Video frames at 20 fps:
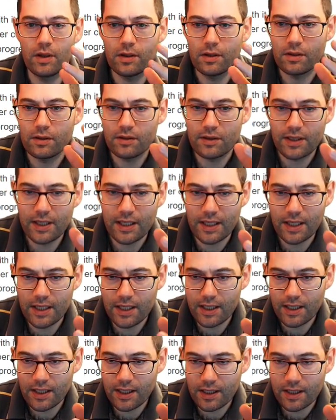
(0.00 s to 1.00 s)

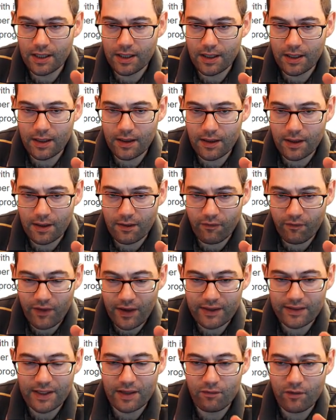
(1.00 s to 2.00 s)
the
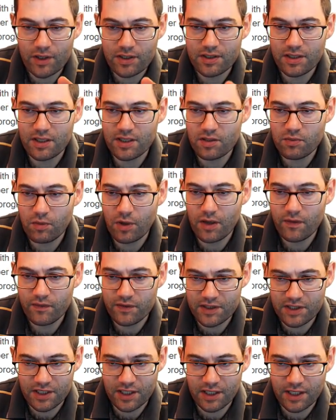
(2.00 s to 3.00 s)
fact that Russell and his
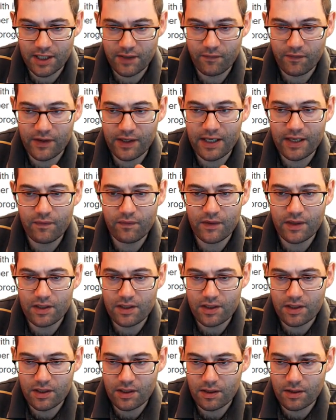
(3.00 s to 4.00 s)
wife lived in
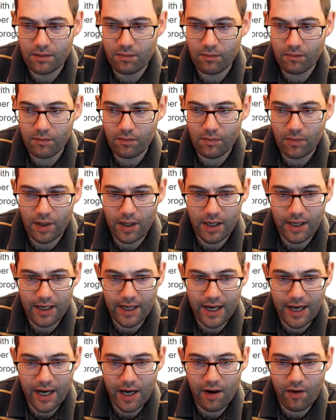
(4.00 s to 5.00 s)
an
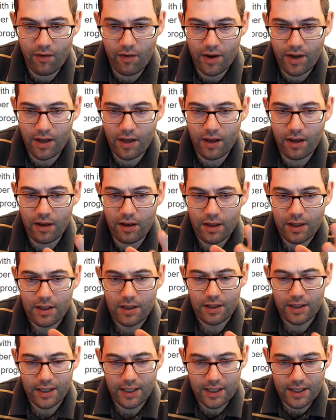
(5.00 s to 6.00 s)
area
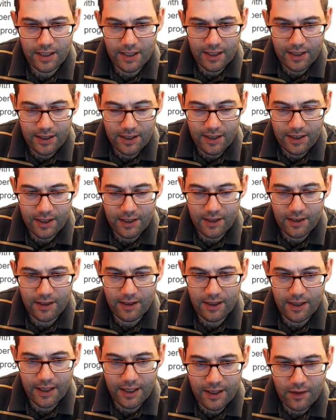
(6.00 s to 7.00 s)
in
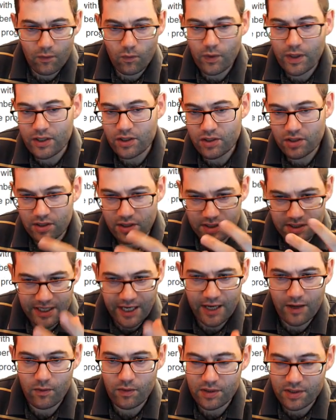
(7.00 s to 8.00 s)
which the
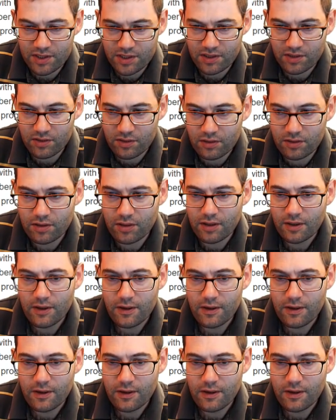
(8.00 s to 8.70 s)
tower stood.